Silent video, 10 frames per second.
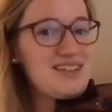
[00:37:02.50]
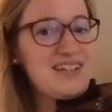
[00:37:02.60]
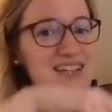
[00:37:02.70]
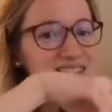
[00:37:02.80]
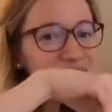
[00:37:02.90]

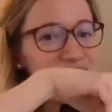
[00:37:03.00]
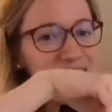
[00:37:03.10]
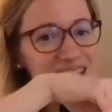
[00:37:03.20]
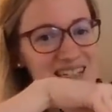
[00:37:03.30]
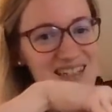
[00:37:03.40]
Get your right
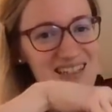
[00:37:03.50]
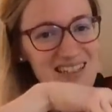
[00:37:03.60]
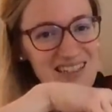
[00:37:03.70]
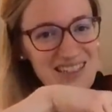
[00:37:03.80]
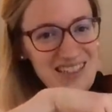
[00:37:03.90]
in.
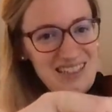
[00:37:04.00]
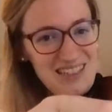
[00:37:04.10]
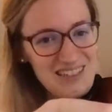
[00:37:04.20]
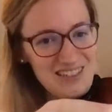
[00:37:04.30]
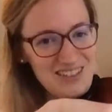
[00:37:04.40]

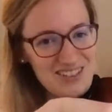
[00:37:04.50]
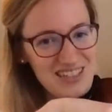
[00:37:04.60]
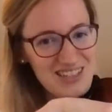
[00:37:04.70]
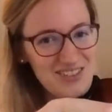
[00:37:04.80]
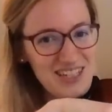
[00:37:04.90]
Low
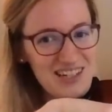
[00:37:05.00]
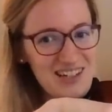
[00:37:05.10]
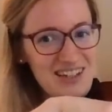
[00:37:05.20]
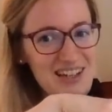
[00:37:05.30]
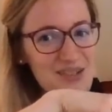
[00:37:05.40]
second finger.
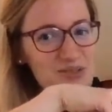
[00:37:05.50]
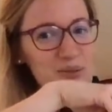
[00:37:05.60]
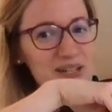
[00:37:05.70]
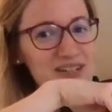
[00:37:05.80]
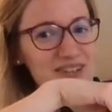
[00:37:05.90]

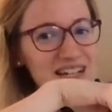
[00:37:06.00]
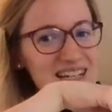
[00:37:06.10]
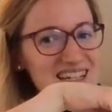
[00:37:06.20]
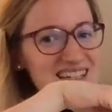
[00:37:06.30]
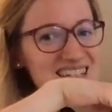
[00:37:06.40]
Everybody
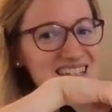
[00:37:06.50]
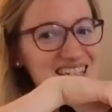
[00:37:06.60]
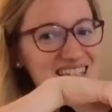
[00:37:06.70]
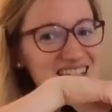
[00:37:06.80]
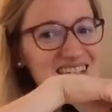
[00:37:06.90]
ready?
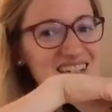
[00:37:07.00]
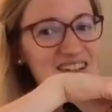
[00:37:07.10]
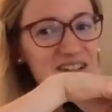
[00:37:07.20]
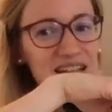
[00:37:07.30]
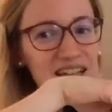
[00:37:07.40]

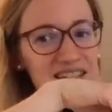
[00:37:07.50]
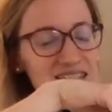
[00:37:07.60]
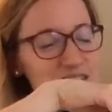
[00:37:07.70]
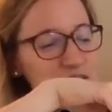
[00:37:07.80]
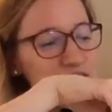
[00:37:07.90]
Okay, I see
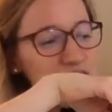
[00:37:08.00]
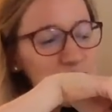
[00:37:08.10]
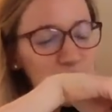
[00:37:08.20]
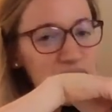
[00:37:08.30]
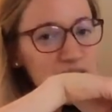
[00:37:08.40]
it's it's
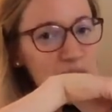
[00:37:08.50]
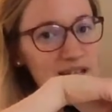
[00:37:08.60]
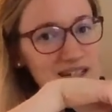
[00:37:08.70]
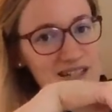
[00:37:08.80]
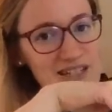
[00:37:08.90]
pretty quiet
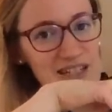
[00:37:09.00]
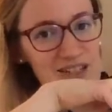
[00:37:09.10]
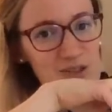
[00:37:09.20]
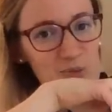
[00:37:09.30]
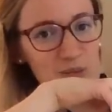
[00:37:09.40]
in the chest,
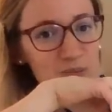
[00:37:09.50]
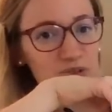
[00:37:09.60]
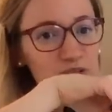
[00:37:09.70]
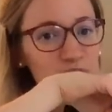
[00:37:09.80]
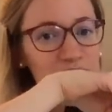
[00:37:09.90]
so people
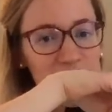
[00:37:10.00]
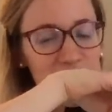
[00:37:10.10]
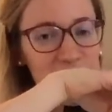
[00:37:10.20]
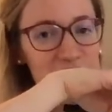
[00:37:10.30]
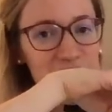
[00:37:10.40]
do
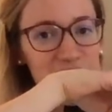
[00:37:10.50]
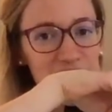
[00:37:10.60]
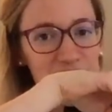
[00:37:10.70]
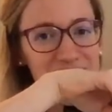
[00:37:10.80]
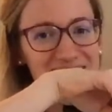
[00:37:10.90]
actually take their
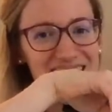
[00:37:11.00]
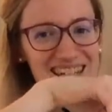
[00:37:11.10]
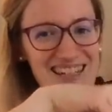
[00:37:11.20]
violin.